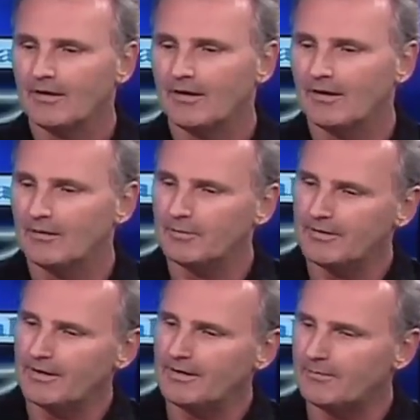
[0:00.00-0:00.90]
But
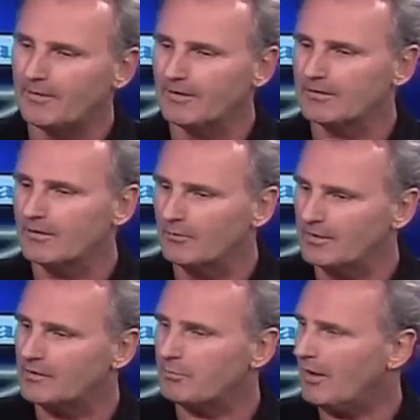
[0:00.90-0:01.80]
then he felt when
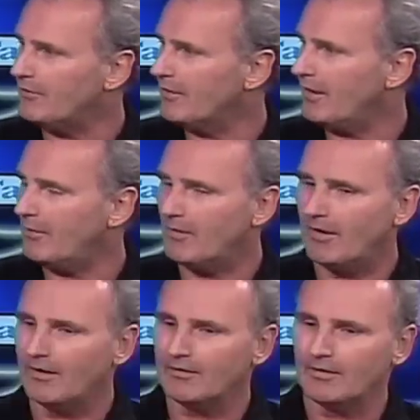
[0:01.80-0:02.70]
this project came
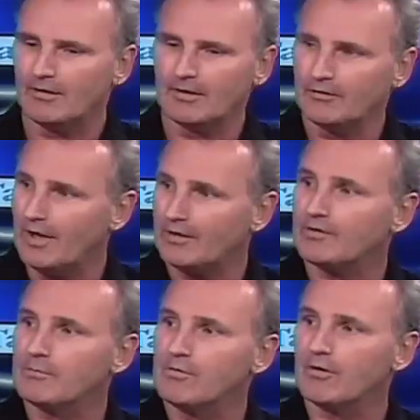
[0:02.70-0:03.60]
on, the
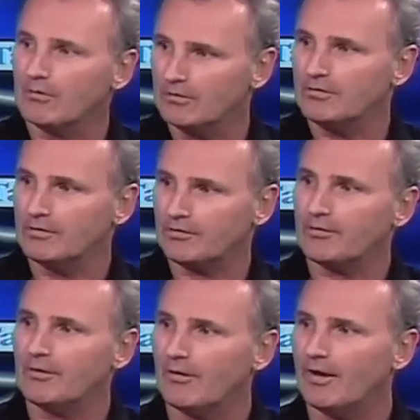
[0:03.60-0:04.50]
Janice Laporte, who's a
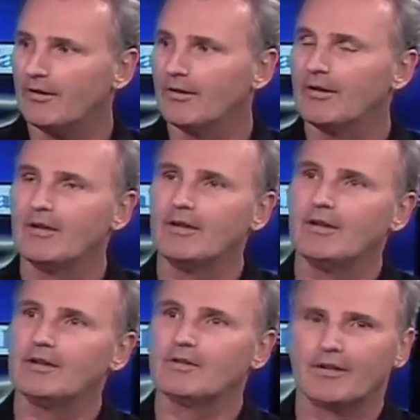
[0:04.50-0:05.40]
screenwriter,
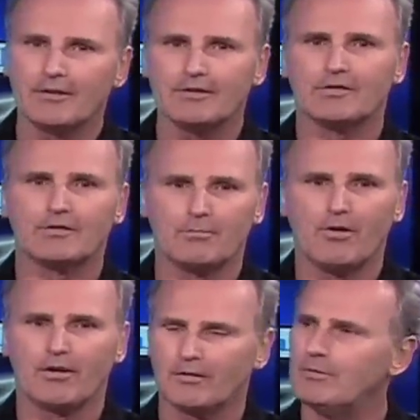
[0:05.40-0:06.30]
said, I think this is a
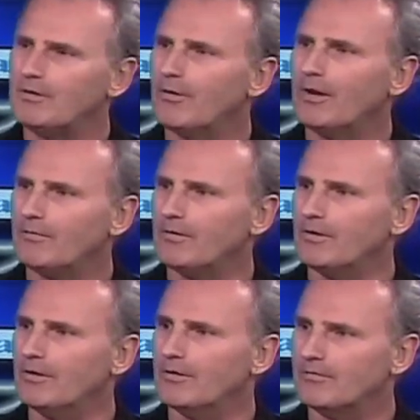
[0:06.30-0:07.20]
part to be great for
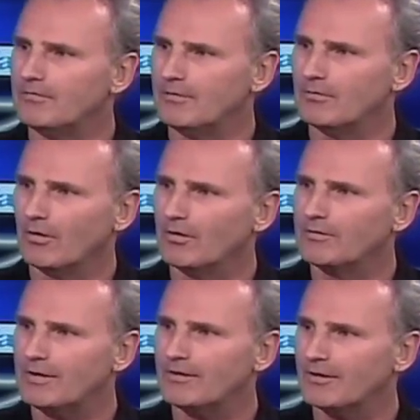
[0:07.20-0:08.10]
you, of the role
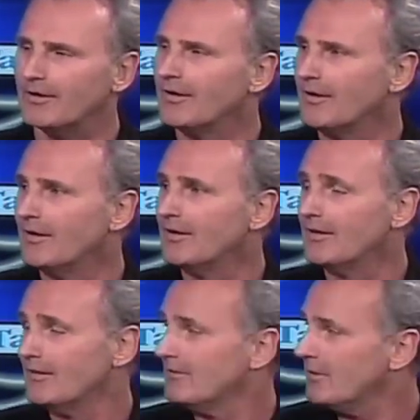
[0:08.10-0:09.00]
of Tiller.
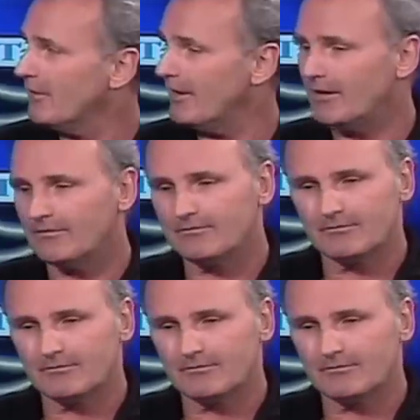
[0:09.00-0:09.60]
We read it.